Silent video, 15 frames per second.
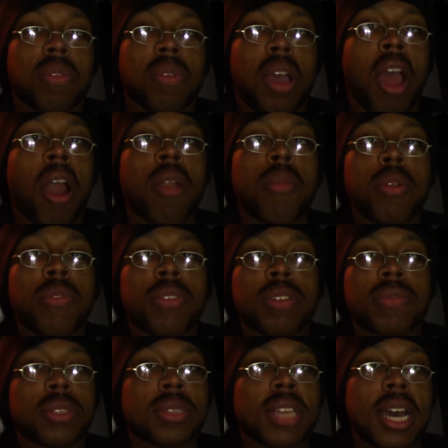horror movie
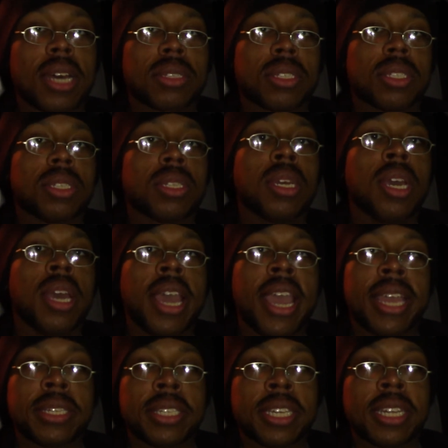of
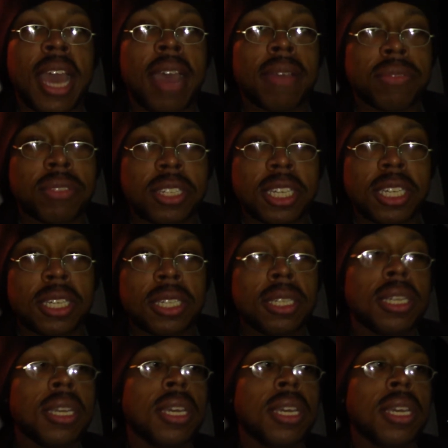2018 I've seen.